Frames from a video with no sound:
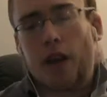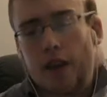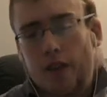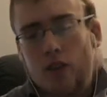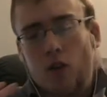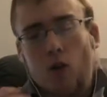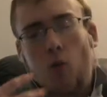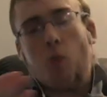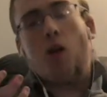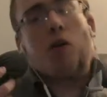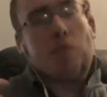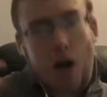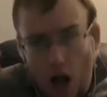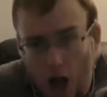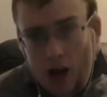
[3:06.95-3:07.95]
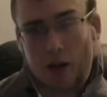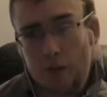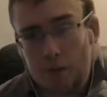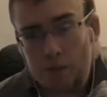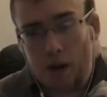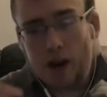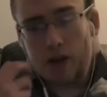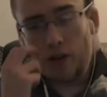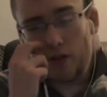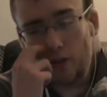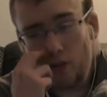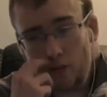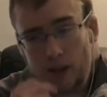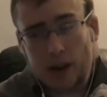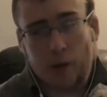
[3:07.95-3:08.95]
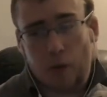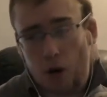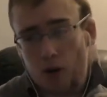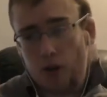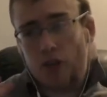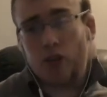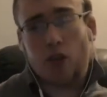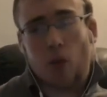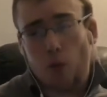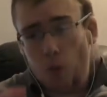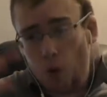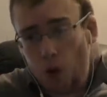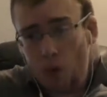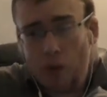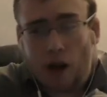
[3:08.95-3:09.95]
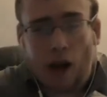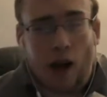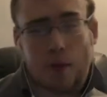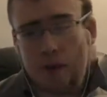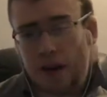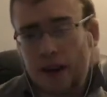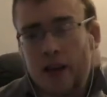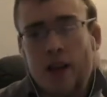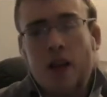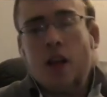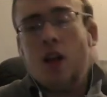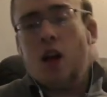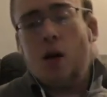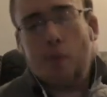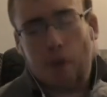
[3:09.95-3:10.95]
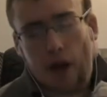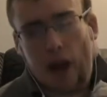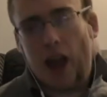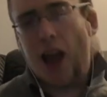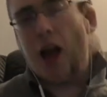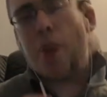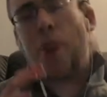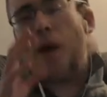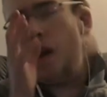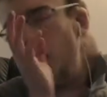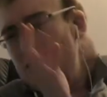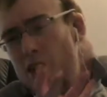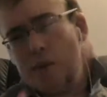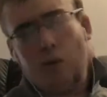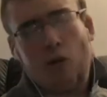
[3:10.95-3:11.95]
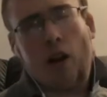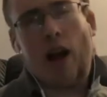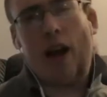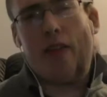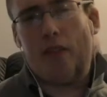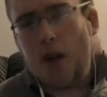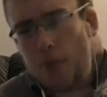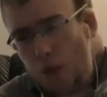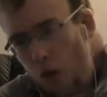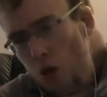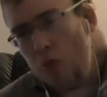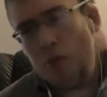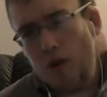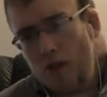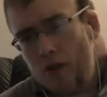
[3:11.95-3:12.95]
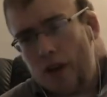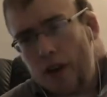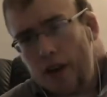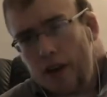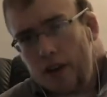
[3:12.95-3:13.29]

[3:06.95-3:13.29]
He starts wearing the Iron Spider suit that he wears in Civil War in the comic. But apparently he won't have that the whole movie.